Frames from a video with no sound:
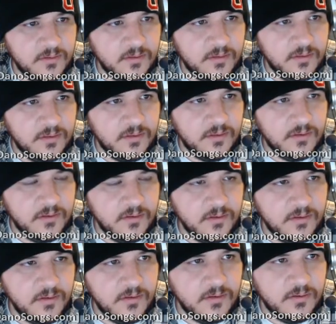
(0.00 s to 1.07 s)
thing
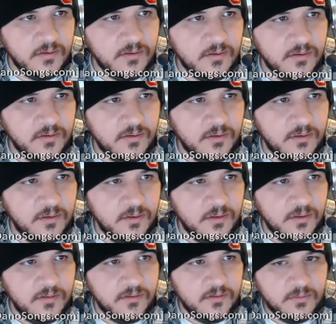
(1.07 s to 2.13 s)
here?
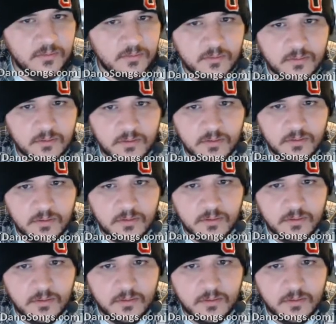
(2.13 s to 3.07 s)
Let's go with...